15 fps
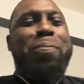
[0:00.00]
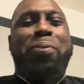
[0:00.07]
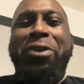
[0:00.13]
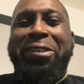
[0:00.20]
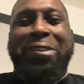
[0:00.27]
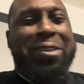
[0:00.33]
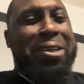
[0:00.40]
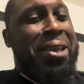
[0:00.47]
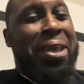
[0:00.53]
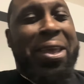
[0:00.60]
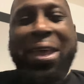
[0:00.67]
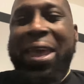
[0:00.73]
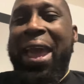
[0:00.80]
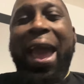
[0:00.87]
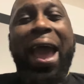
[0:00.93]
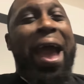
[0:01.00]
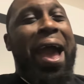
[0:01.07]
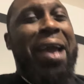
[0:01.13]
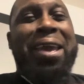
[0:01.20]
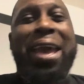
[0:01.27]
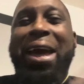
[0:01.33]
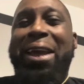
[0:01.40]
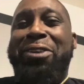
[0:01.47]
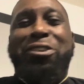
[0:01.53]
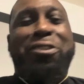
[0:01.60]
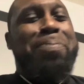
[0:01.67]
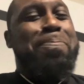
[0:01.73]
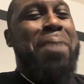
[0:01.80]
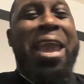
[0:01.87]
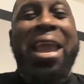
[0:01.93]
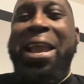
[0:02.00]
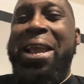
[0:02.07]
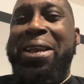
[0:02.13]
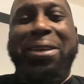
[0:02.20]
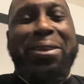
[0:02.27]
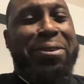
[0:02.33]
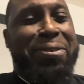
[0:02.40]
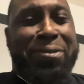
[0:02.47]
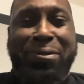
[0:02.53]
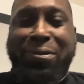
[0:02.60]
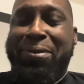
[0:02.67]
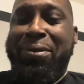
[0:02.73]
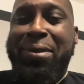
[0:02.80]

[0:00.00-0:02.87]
Pussy, I got a space.